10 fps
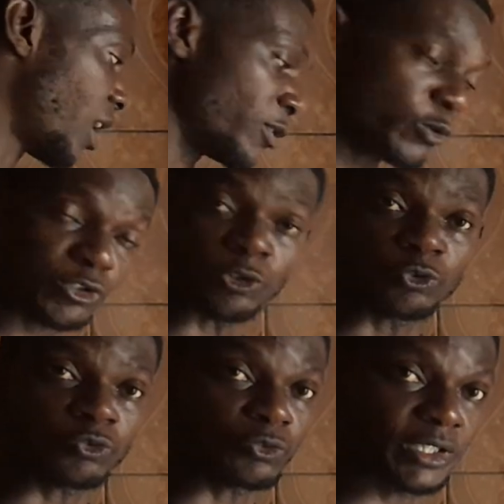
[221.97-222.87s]
and equation 2
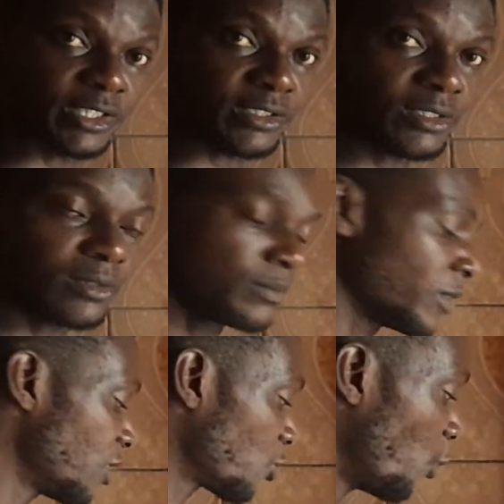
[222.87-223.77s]
together.
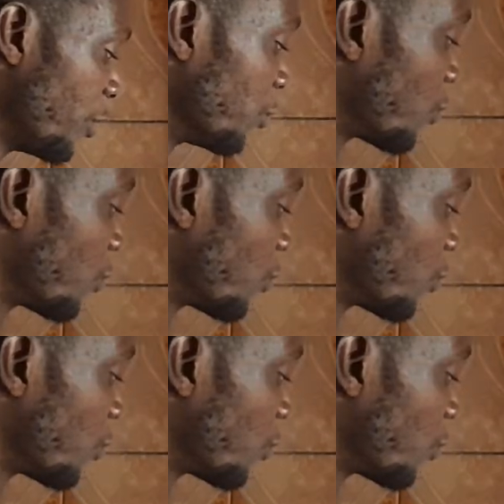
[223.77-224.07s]
So when you